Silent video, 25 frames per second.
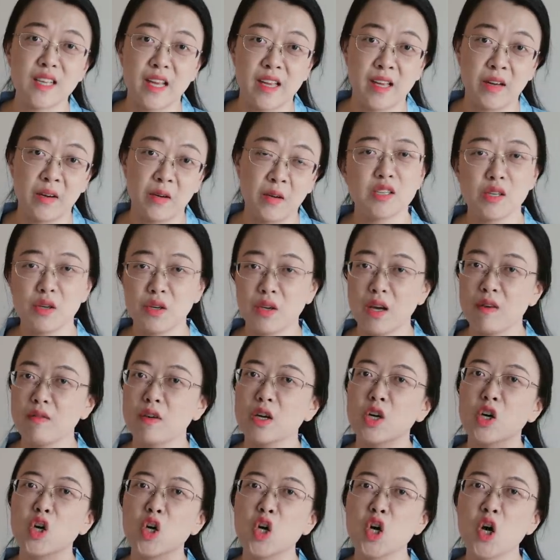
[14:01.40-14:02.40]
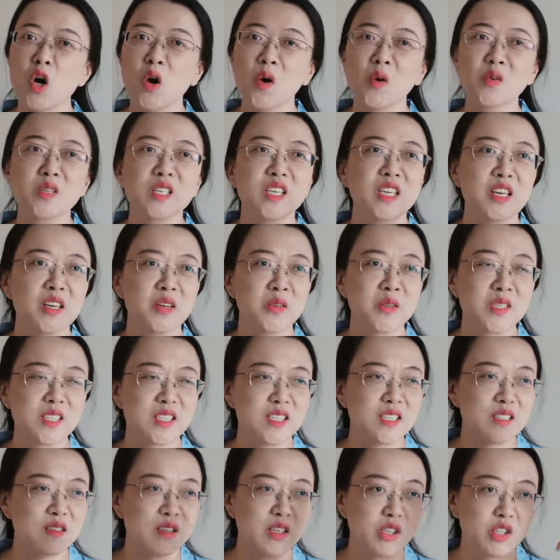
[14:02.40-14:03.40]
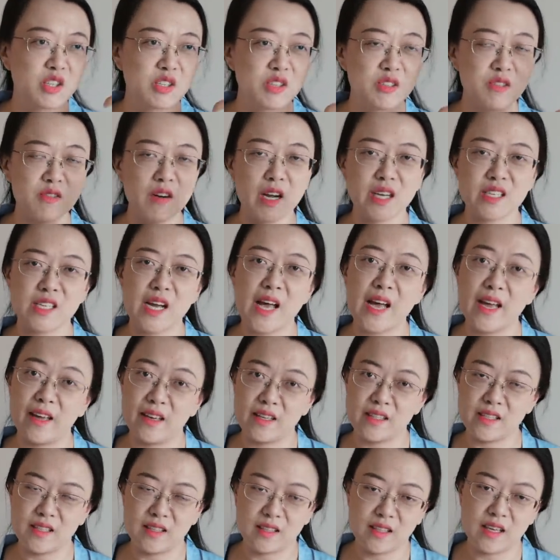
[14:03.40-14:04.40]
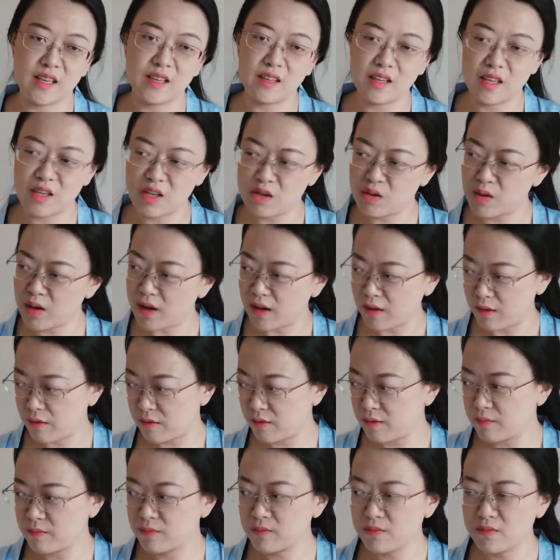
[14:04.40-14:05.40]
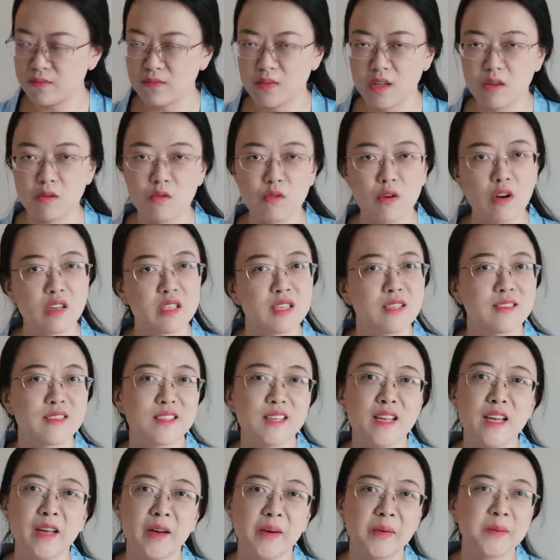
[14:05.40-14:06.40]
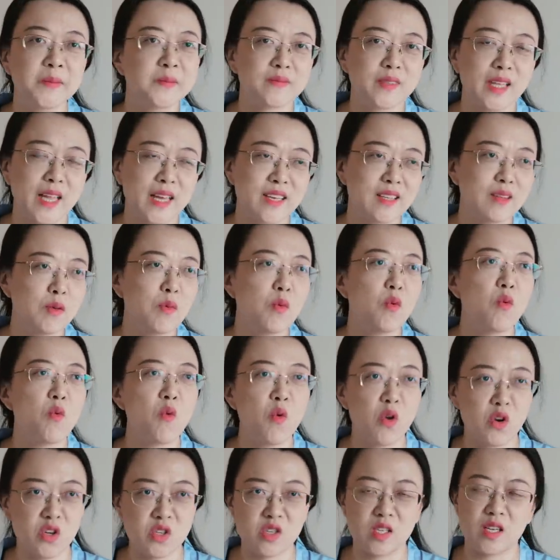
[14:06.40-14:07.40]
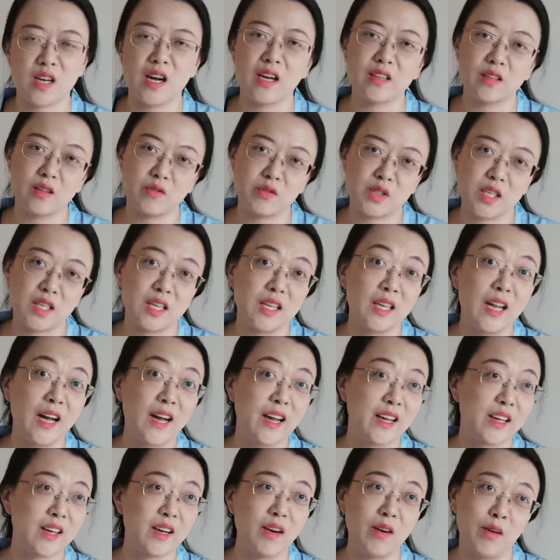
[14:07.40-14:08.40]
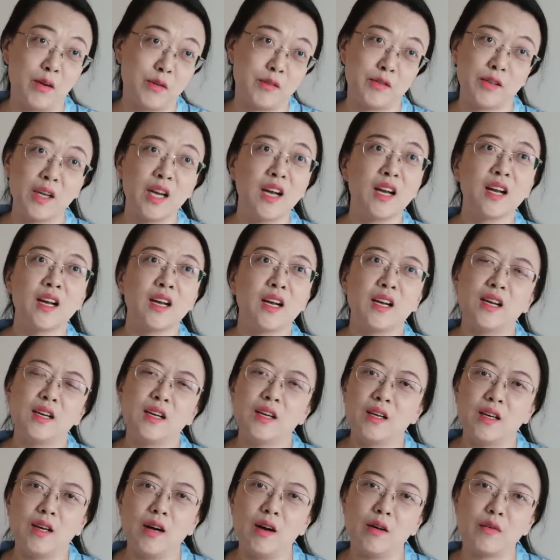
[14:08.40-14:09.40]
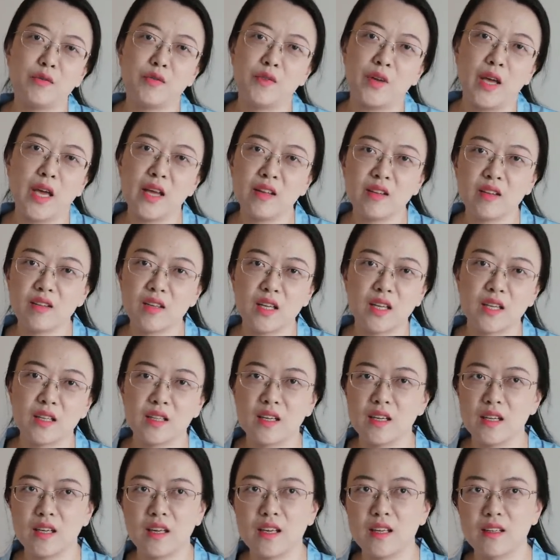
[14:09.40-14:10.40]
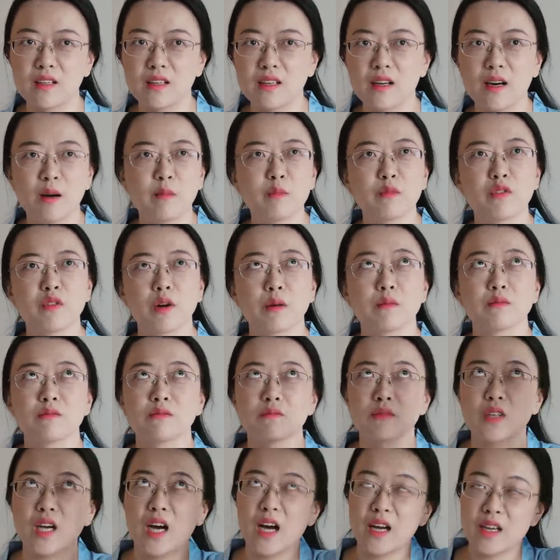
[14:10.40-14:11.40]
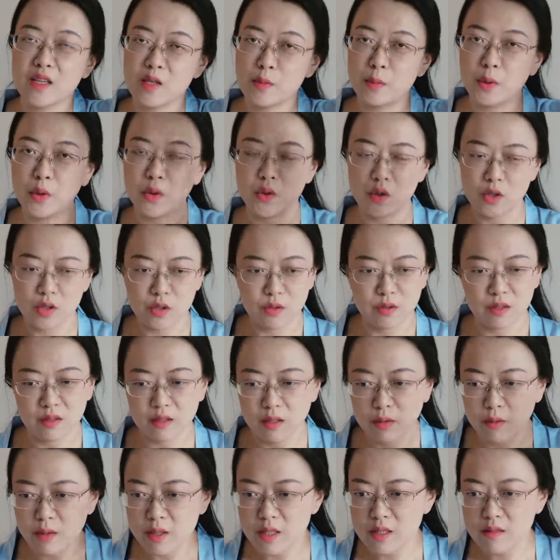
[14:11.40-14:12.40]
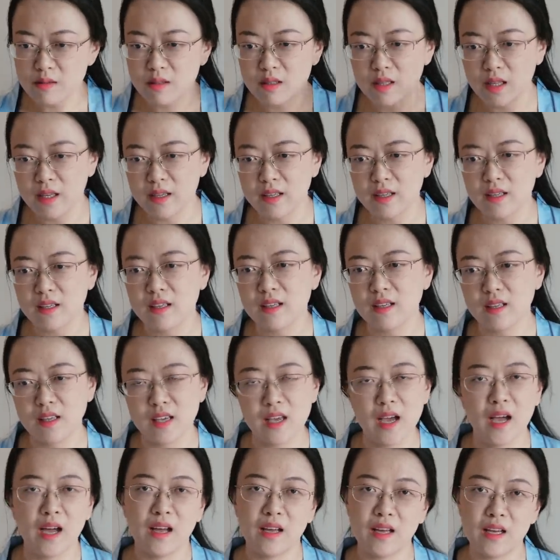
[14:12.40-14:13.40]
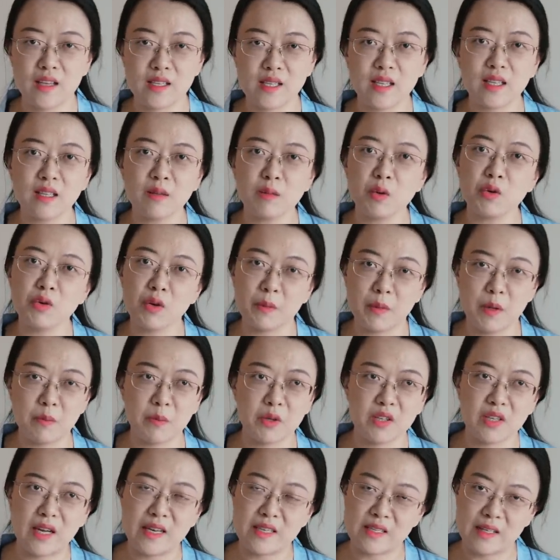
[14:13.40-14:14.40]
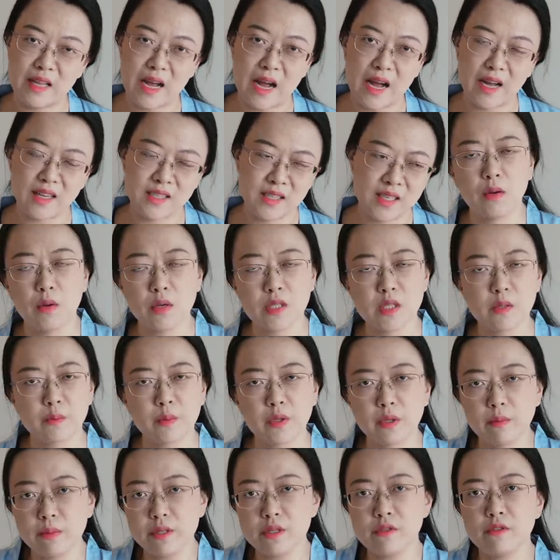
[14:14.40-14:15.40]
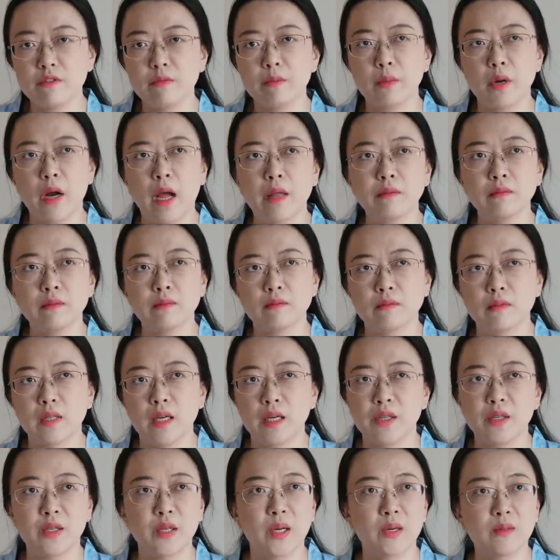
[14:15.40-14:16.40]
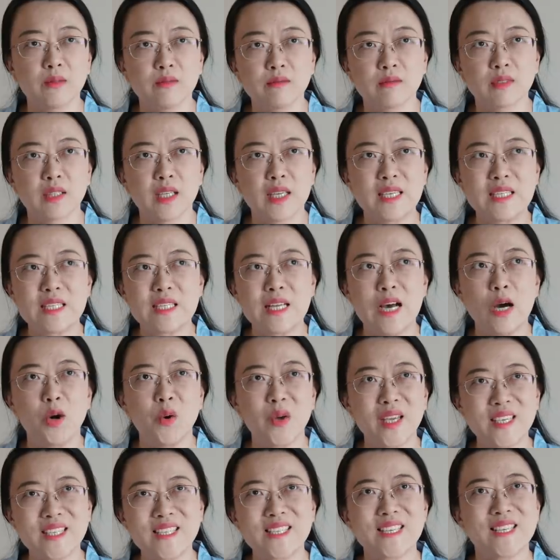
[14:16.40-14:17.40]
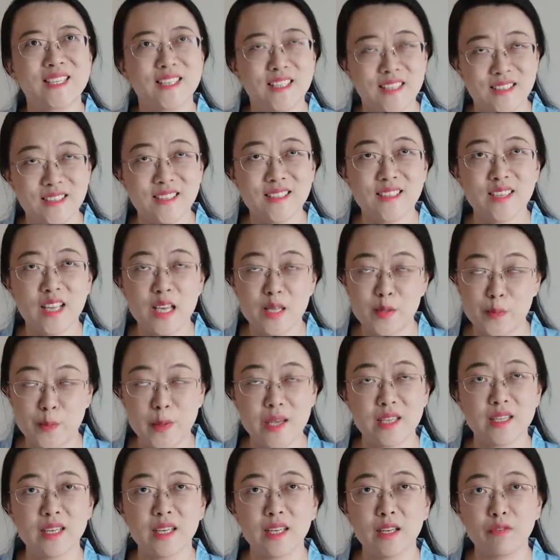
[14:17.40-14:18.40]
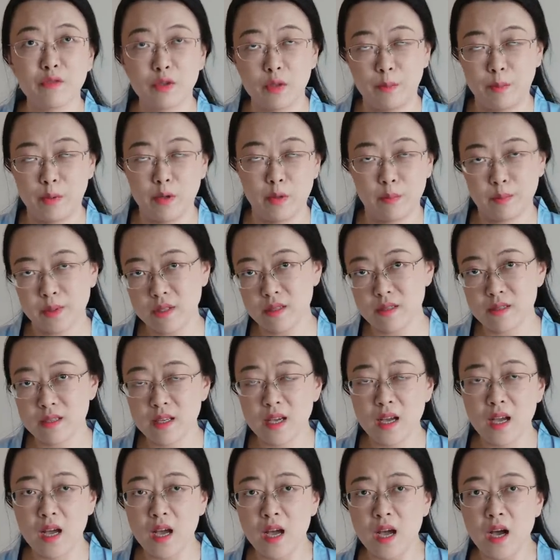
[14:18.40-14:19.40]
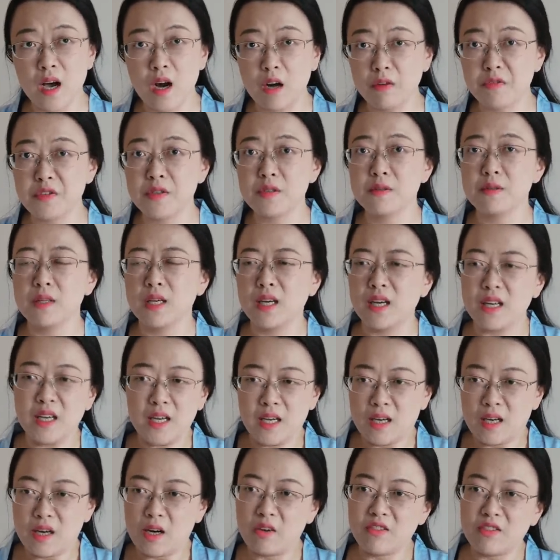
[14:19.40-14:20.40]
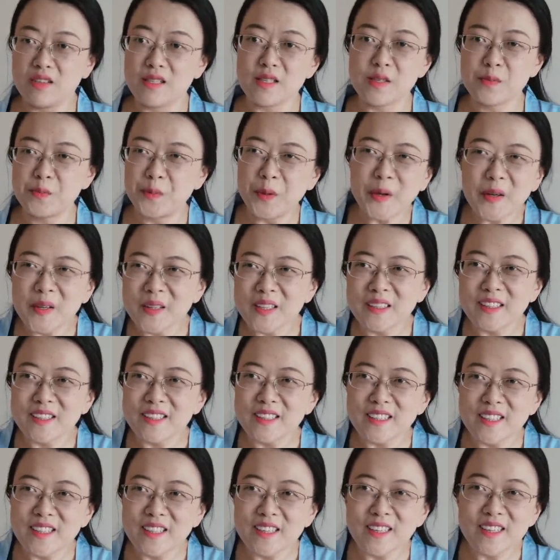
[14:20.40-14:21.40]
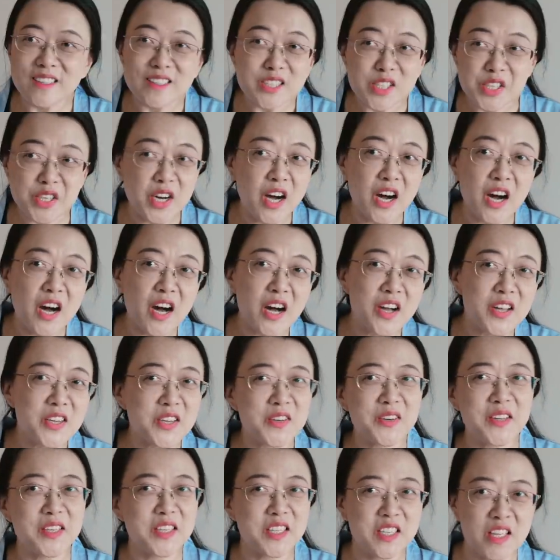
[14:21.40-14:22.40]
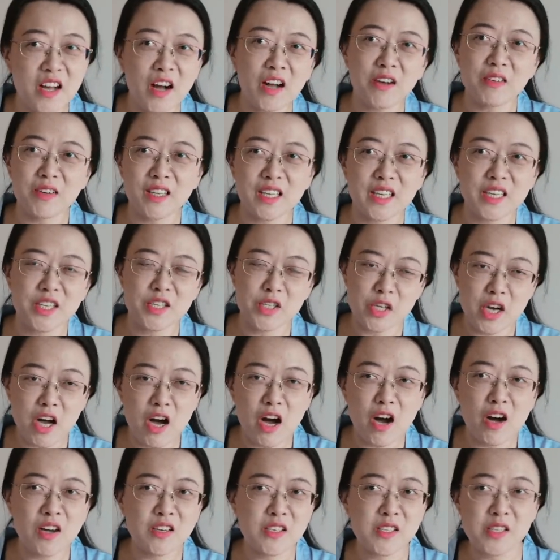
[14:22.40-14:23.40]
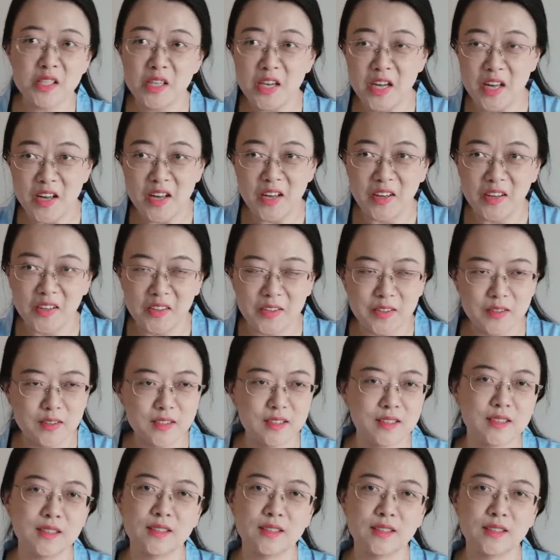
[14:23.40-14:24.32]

tail. So you have a gold-gilded great head, and then you have a rotten tail. Like the worst kind of decline of, of anything that can come from the highest point to the lowest. Like, yeah, it's gonna be remembered as that. What's the purpose of Bran? I don't know. His whole existence is basically for the purpose of... of spoiler alert, Jon! You're not really Jon Snow!